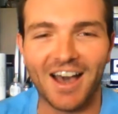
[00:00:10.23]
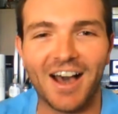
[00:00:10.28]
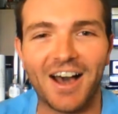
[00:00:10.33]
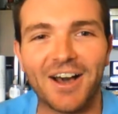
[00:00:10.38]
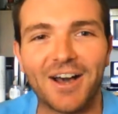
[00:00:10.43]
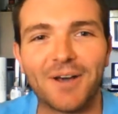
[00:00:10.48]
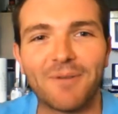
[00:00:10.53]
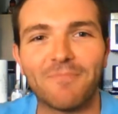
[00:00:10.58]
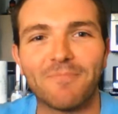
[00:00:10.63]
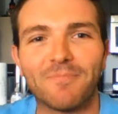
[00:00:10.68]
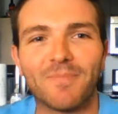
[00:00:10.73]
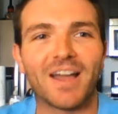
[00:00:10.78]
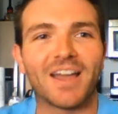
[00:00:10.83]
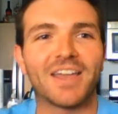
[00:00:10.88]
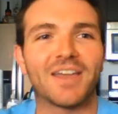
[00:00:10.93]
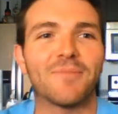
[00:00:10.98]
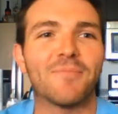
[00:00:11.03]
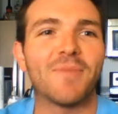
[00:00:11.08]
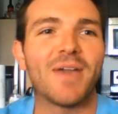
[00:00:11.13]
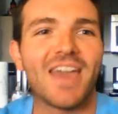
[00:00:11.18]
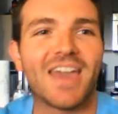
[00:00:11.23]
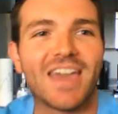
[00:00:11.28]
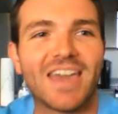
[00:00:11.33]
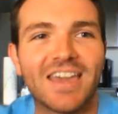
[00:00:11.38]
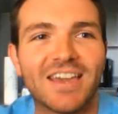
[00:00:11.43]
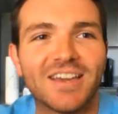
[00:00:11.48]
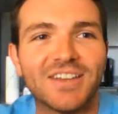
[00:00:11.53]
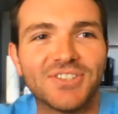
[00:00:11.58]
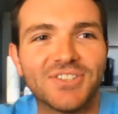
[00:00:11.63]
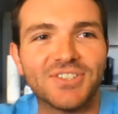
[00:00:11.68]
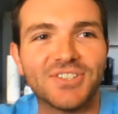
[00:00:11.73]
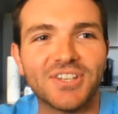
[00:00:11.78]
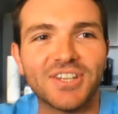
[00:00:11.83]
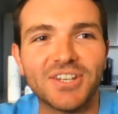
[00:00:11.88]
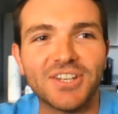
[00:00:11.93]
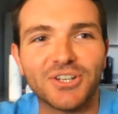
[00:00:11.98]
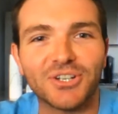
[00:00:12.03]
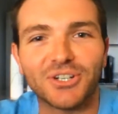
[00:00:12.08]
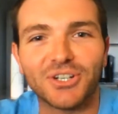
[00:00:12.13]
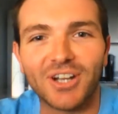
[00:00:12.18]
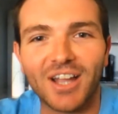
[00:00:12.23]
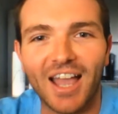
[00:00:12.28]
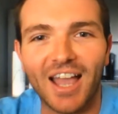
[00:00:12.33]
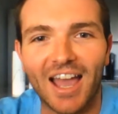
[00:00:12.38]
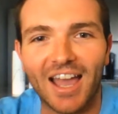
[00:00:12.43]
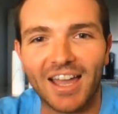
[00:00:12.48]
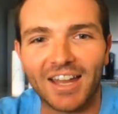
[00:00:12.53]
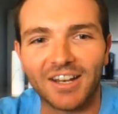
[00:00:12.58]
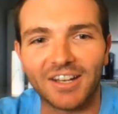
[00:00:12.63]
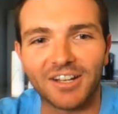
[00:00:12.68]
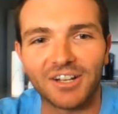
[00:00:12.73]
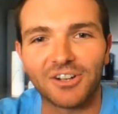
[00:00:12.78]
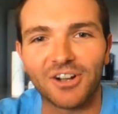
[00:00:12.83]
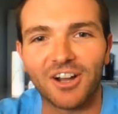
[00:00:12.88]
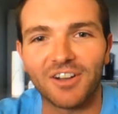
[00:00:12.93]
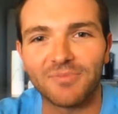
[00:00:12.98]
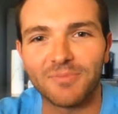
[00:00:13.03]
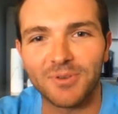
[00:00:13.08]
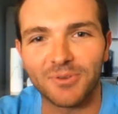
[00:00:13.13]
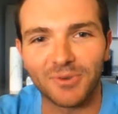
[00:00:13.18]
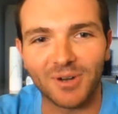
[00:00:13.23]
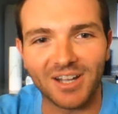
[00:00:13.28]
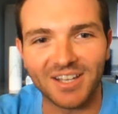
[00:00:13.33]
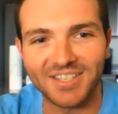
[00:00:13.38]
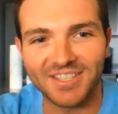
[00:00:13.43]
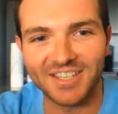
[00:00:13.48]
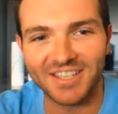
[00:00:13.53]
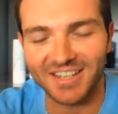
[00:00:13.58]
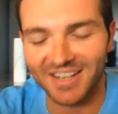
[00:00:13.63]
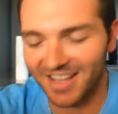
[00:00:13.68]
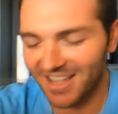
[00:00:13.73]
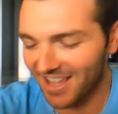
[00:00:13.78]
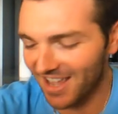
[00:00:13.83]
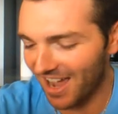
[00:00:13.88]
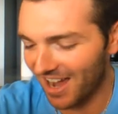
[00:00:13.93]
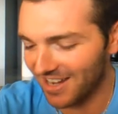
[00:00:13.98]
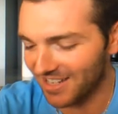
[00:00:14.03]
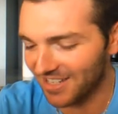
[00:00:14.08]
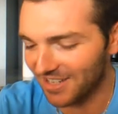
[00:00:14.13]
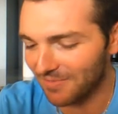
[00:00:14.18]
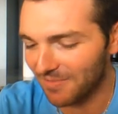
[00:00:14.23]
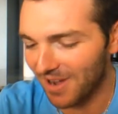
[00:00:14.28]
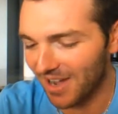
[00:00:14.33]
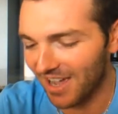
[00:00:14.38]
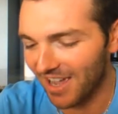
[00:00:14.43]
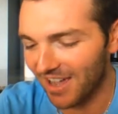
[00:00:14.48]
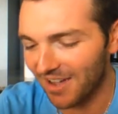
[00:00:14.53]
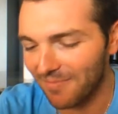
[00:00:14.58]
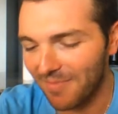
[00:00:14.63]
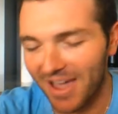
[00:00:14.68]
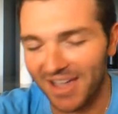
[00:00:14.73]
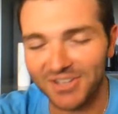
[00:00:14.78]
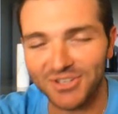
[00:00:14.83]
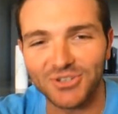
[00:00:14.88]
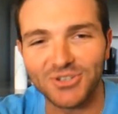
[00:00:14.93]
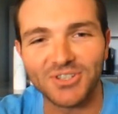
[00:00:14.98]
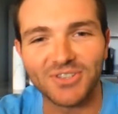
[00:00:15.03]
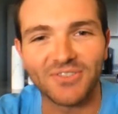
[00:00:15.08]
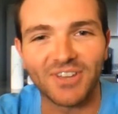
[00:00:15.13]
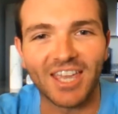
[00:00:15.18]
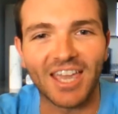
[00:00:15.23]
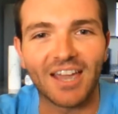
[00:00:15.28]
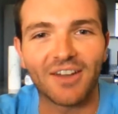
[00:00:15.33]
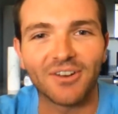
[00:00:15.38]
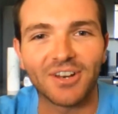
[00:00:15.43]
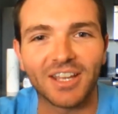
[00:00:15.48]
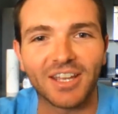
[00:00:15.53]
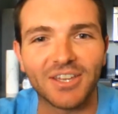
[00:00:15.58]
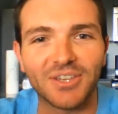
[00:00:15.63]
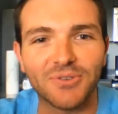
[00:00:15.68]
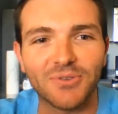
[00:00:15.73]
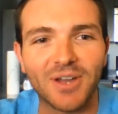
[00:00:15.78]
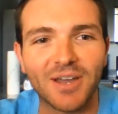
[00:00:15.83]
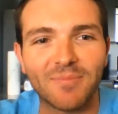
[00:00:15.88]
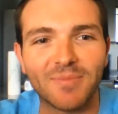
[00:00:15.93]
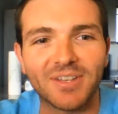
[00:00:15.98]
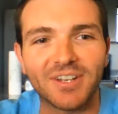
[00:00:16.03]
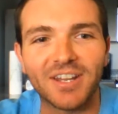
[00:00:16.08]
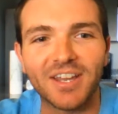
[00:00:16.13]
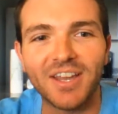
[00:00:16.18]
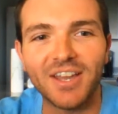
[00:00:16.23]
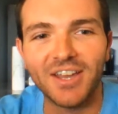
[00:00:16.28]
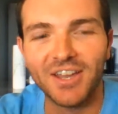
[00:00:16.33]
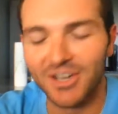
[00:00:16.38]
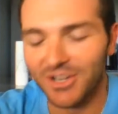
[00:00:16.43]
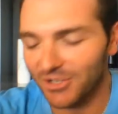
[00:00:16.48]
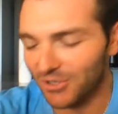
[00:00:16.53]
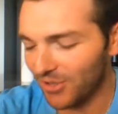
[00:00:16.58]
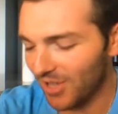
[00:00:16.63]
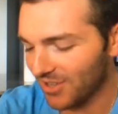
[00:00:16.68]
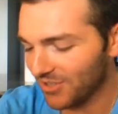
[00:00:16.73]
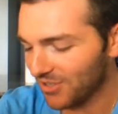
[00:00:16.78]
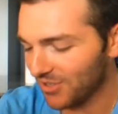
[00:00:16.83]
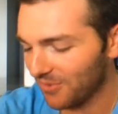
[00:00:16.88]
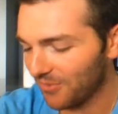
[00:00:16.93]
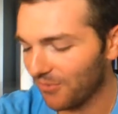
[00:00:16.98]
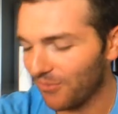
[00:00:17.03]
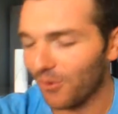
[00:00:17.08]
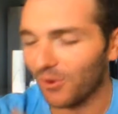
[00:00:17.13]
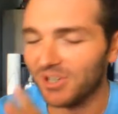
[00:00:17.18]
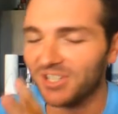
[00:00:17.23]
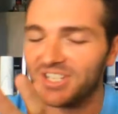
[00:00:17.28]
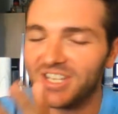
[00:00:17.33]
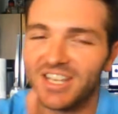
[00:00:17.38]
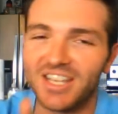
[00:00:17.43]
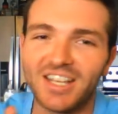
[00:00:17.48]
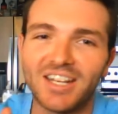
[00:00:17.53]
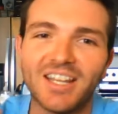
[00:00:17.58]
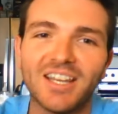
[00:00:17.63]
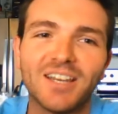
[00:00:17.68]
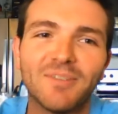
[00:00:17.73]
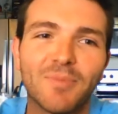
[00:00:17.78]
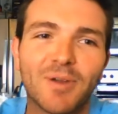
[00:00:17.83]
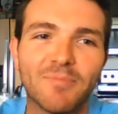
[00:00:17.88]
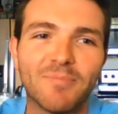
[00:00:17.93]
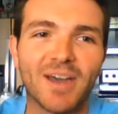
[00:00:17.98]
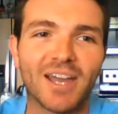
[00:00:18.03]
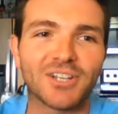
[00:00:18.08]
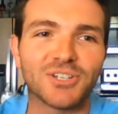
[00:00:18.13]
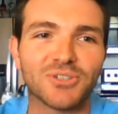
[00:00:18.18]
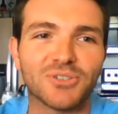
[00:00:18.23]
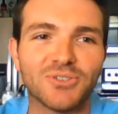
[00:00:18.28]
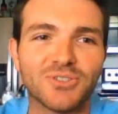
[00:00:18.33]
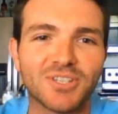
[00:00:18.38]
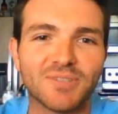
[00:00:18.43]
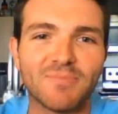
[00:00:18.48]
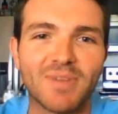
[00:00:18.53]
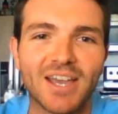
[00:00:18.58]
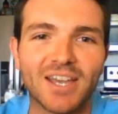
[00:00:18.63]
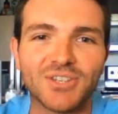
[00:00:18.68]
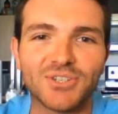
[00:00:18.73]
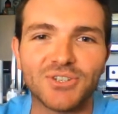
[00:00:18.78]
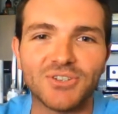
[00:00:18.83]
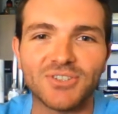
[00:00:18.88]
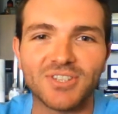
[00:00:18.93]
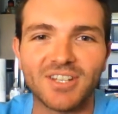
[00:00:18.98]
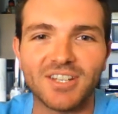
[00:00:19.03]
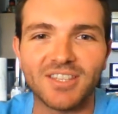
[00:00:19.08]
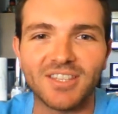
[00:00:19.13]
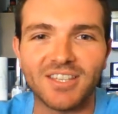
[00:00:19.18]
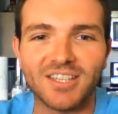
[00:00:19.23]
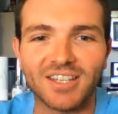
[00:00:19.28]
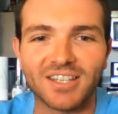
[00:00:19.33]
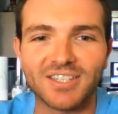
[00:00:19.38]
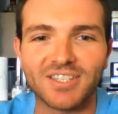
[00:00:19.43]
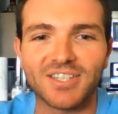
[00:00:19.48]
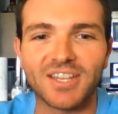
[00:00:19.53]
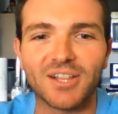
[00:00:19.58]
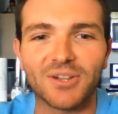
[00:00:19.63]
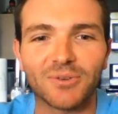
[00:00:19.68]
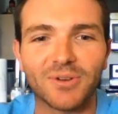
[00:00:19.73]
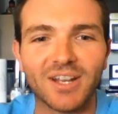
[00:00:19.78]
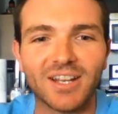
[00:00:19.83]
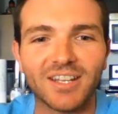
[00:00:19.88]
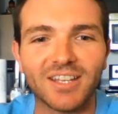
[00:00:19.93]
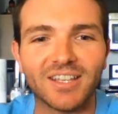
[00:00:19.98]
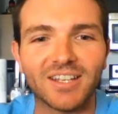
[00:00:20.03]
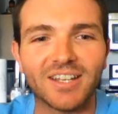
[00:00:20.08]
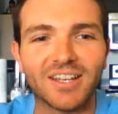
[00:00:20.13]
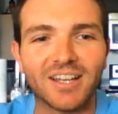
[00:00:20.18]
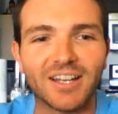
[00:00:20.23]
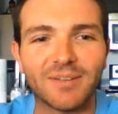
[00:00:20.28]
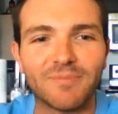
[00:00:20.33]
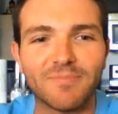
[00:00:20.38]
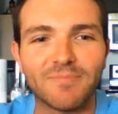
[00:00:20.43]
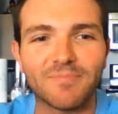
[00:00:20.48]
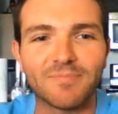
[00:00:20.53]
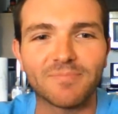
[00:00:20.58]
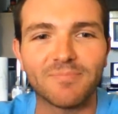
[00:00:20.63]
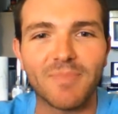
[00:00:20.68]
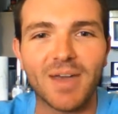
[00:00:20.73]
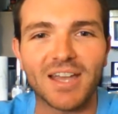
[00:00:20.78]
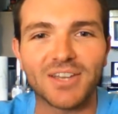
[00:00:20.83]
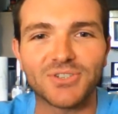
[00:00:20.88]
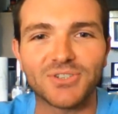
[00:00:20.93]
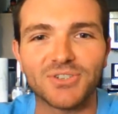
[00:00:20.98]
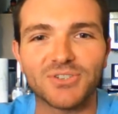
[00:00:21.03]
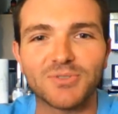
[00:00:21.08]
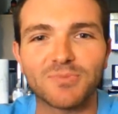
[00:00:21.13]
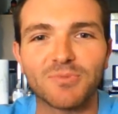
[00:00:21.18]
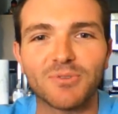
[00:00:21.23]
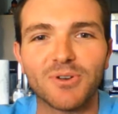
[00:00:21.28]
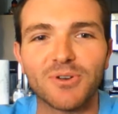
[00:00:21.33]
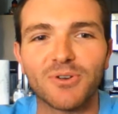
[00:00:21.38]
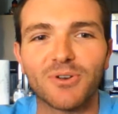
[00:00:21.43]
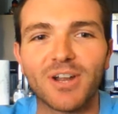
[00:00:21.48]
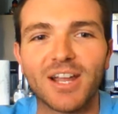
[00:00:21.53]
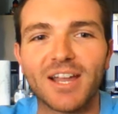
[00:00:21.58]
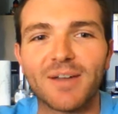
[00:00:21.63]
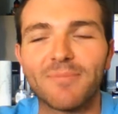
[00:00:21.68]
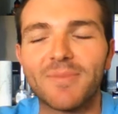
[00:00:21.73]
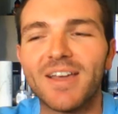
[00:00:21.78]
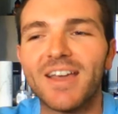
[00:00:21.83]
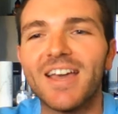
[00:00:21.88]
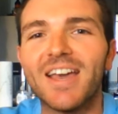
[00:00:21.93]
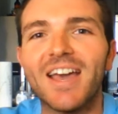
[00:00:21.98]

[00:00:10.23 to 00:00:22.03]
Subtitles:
I am a senior at Kaufman Rawson. I did my Master's of Accounting at UM in 2014. My bachelor's and master's, I did the accelerated master's program.